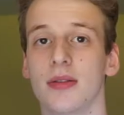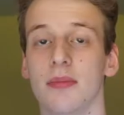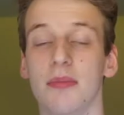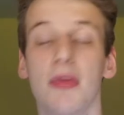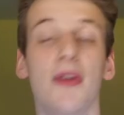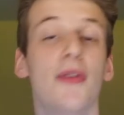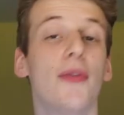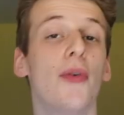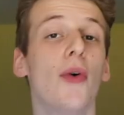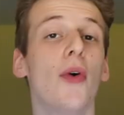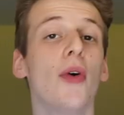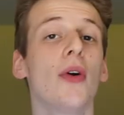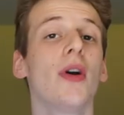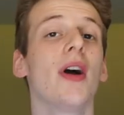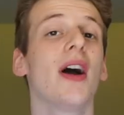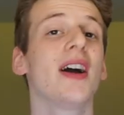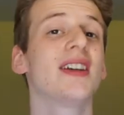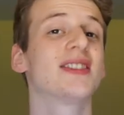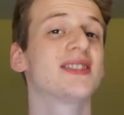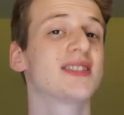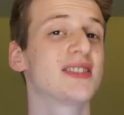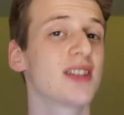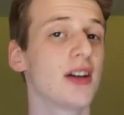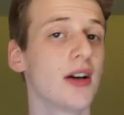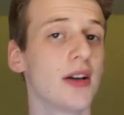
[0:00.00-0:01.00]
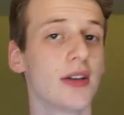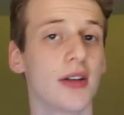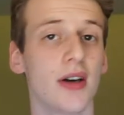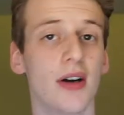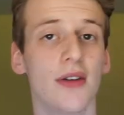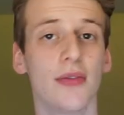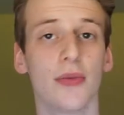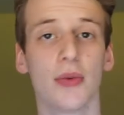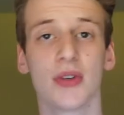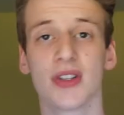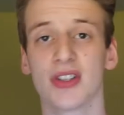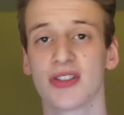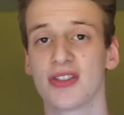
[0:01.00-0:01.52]
Before I start
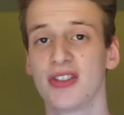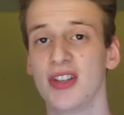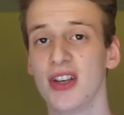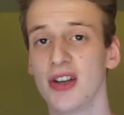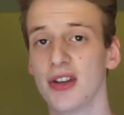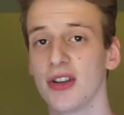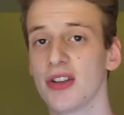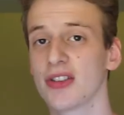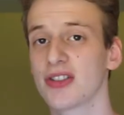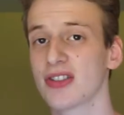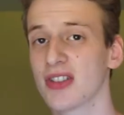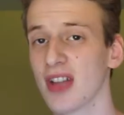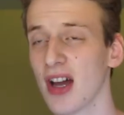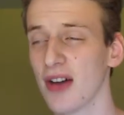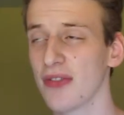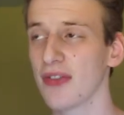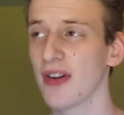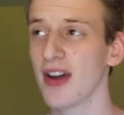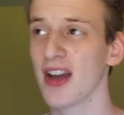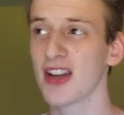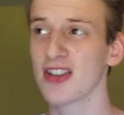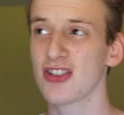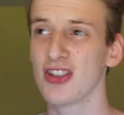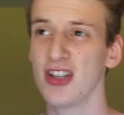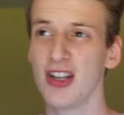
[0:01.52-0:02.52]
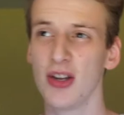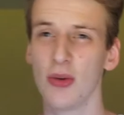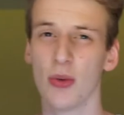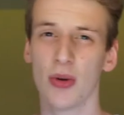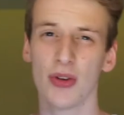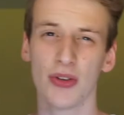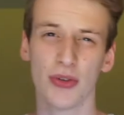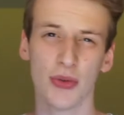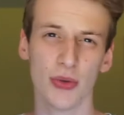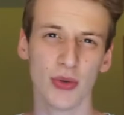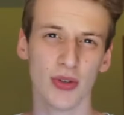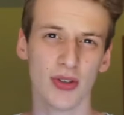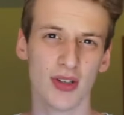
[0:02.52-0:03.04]
off with the serious stuff, I actually
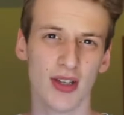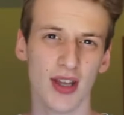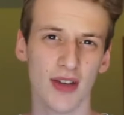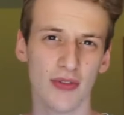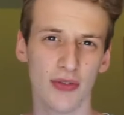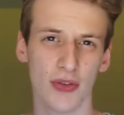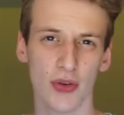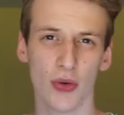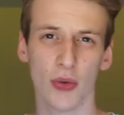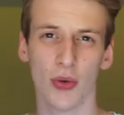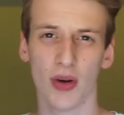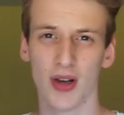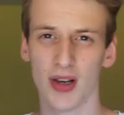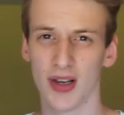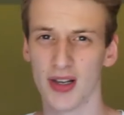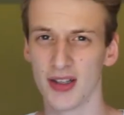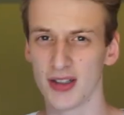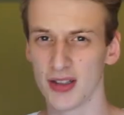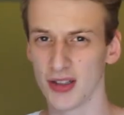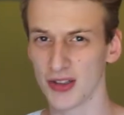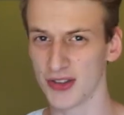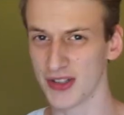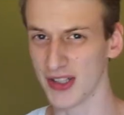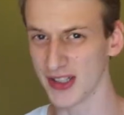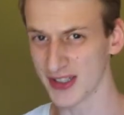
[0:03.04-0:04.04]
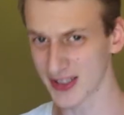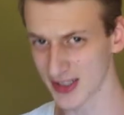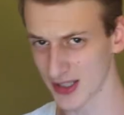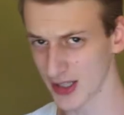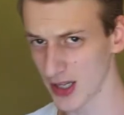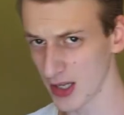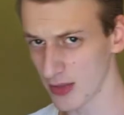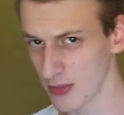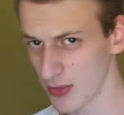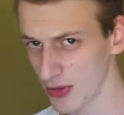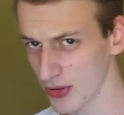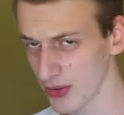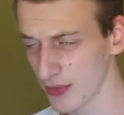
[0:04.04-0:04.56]
want to give you a little
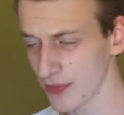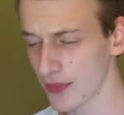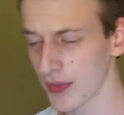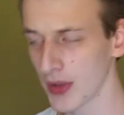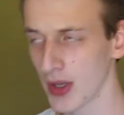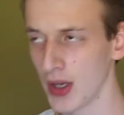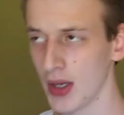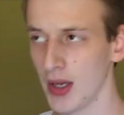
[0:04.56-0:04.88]
disclaimer.